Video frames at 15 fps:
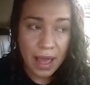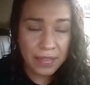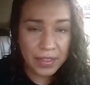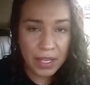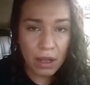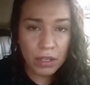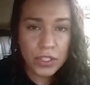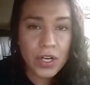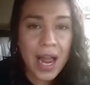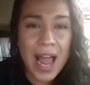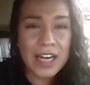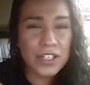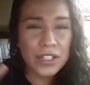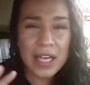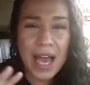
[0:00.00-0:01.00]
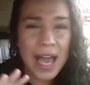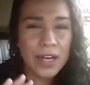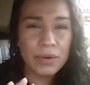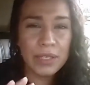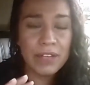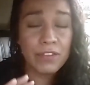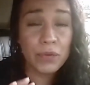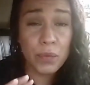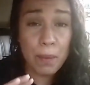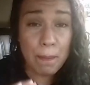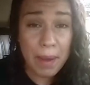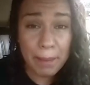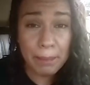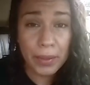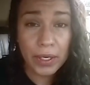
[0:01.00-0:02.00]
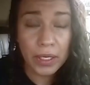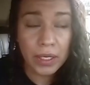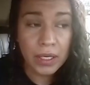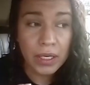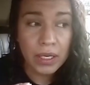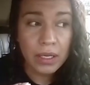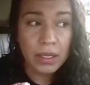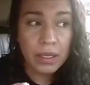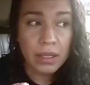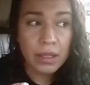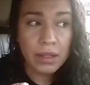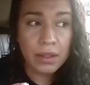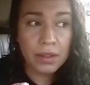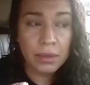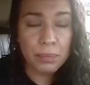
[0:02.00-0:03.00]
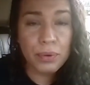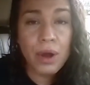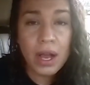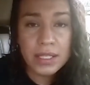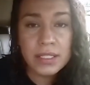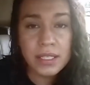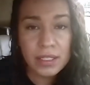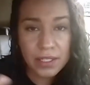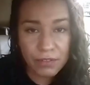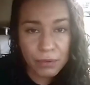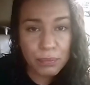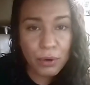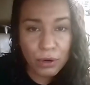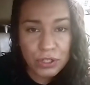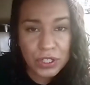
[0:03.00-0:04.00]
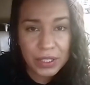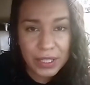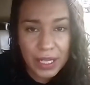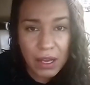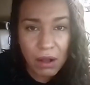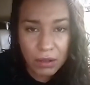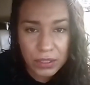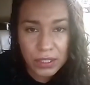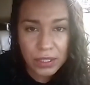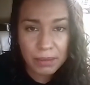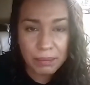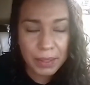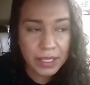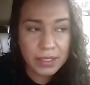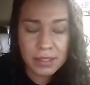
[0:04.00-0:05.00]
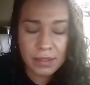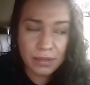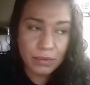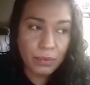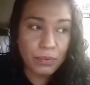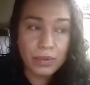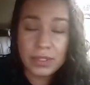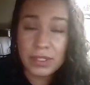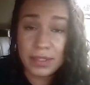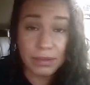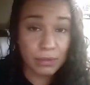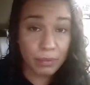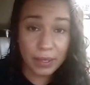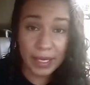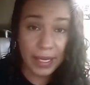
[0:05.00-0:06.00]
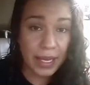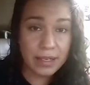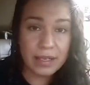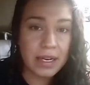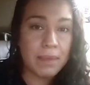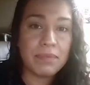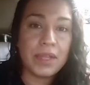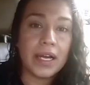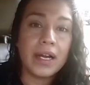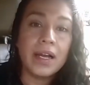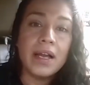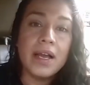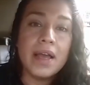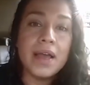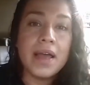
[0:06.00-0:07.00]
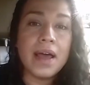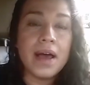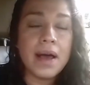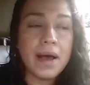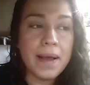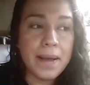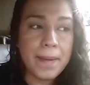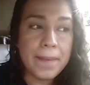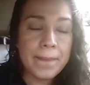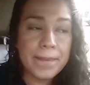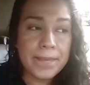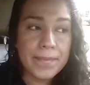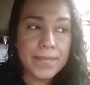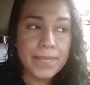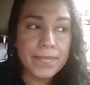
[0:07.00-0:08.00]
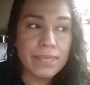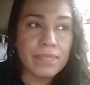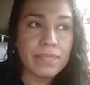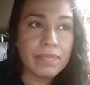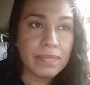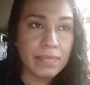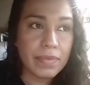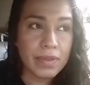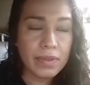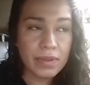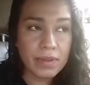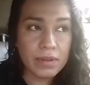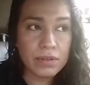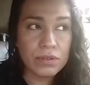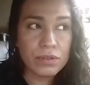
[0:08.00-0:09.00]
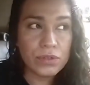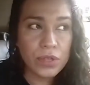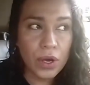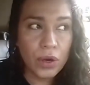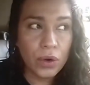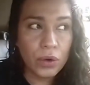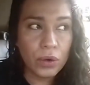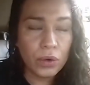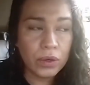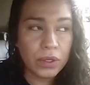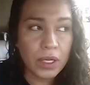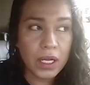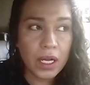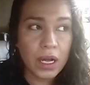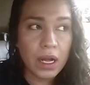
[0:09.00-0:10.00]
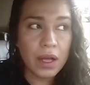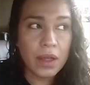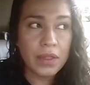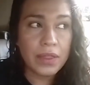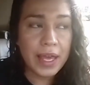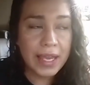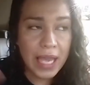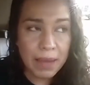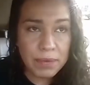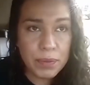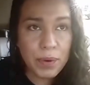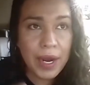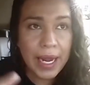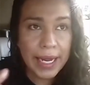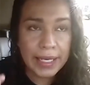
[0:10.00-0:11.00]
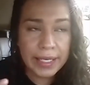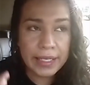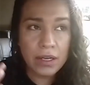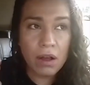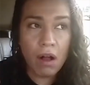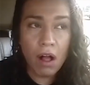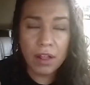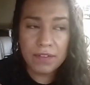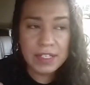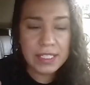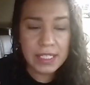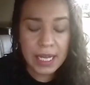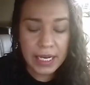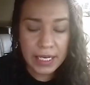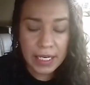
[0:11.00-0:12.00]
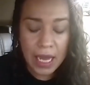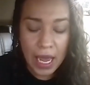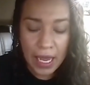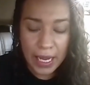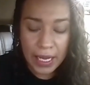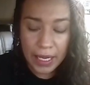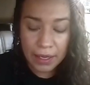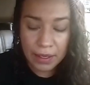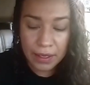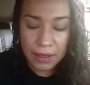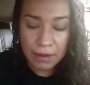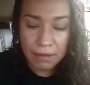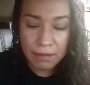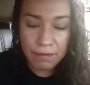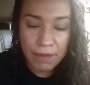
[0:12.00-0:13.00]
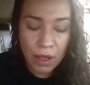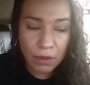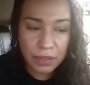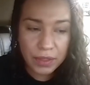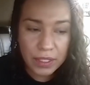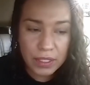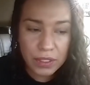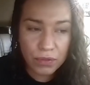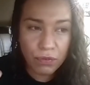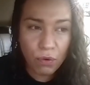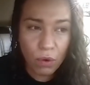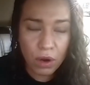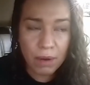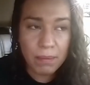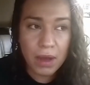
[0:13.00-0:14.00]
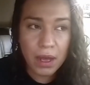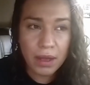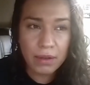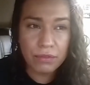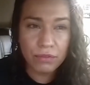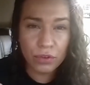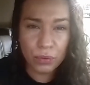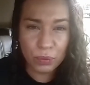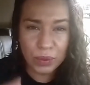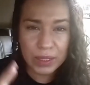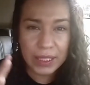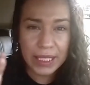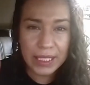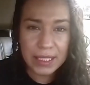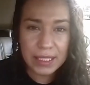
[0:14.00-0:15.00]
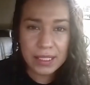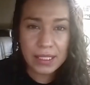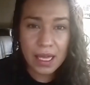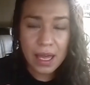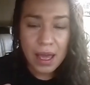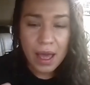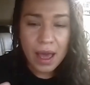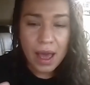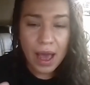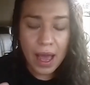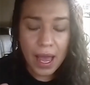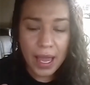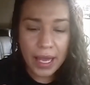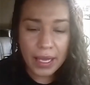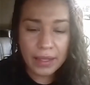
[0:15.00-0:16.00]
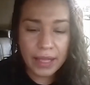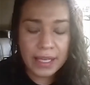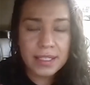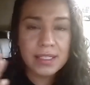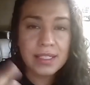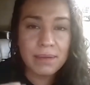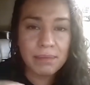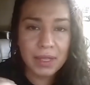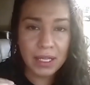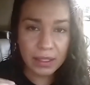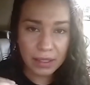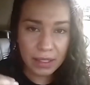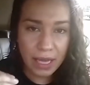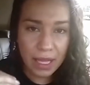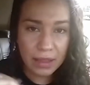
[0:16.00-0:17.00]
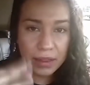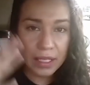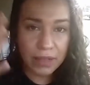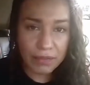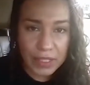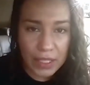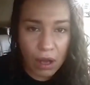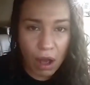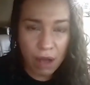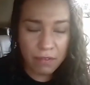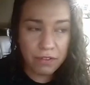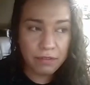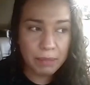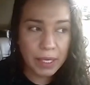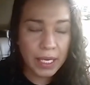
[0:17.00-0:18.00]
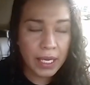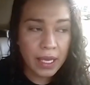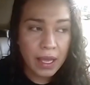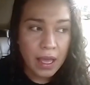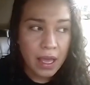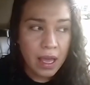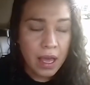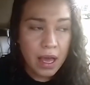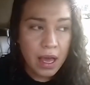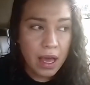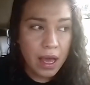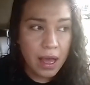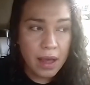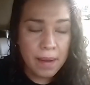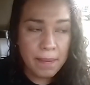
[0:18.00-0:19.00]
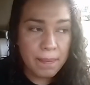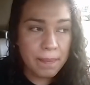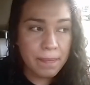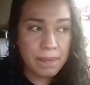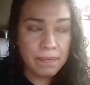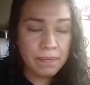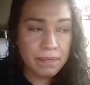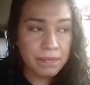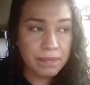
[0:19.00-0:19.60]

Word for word: at the altar. Actually, I don't even remember the process of approaching the altar, but we ended up there. Um, so they kept praying, and all of a sudden, I felt this form of release. I like something got lifted off of me, um,